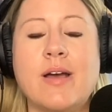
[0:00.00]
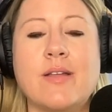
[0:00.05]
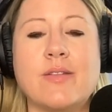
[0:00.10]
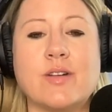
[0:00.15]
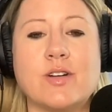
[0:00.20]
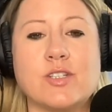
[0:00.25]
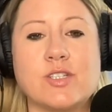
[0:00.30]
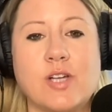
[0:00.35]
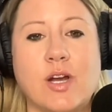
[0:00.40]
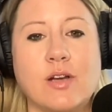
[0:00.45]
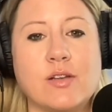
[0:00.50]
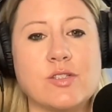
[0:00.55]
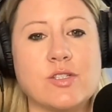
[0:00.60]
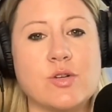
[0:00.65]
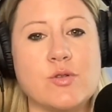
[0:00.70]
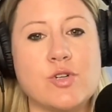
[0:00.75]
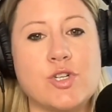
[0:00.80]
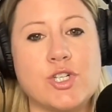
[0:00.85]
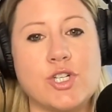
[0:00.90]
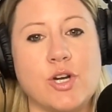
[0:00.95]
There's
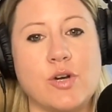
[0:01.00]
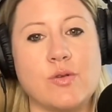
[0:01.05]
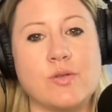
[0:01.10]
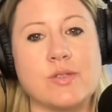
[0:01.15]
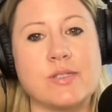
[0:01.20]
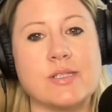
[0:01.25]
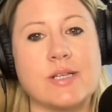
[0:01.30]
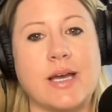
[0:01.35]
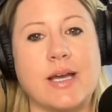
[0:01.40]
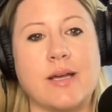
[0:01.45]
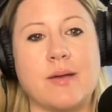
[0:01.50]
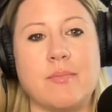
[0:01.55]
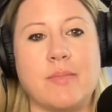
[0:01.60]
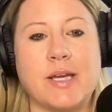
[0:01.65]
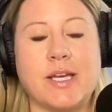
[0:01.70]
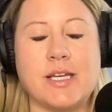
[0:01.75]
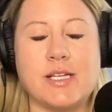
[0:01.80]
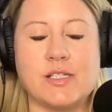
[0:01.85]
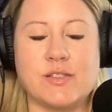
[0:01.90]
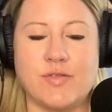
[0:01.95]
also shows like
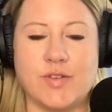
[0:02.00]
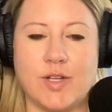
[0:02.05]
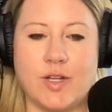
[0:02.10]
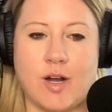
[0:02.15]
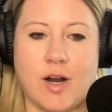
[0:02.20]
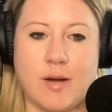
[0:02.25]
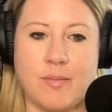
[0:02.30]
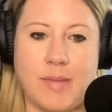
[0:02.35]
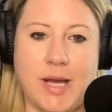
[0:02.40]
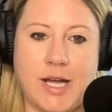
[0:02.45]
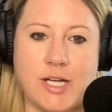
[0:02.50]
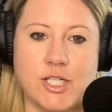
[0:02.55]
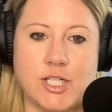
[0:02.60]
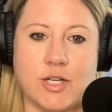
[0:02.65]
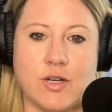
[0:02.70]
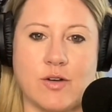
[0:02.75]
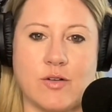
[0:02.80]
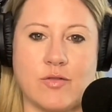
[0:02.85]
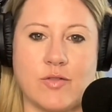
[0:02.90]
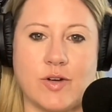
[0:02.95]
Mickey's
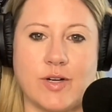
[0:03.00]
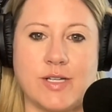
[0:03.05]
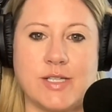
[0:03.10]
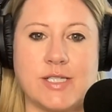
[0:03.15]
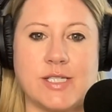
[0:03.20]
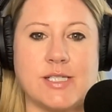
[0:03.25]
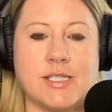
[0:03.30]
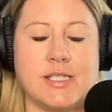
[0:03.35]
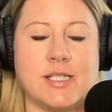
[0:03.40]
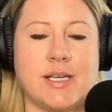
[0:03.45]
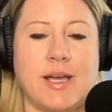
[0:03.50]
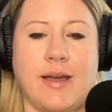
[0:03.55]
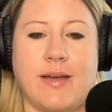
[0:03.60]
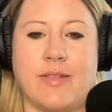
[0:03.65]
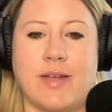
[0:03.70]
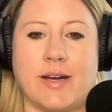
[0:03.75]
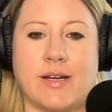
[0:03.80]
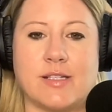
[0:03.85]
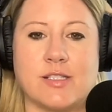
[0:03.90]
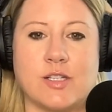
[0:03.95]
PhilharMagic over in DCA.
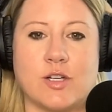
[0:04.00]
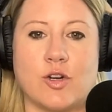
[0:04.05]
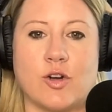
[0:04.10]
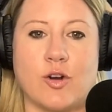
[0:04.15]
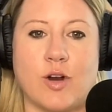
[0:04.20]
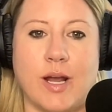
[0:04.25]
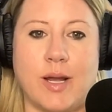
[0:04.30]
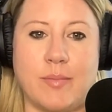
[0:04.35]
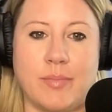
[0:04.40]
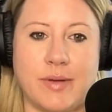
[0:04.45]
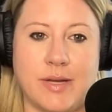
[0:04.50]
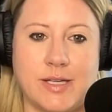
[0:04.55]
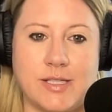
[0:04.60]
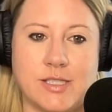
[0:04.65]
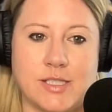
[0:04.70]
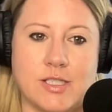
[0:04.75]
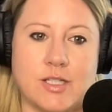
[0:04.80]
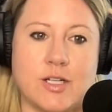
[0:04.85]
That is a great place to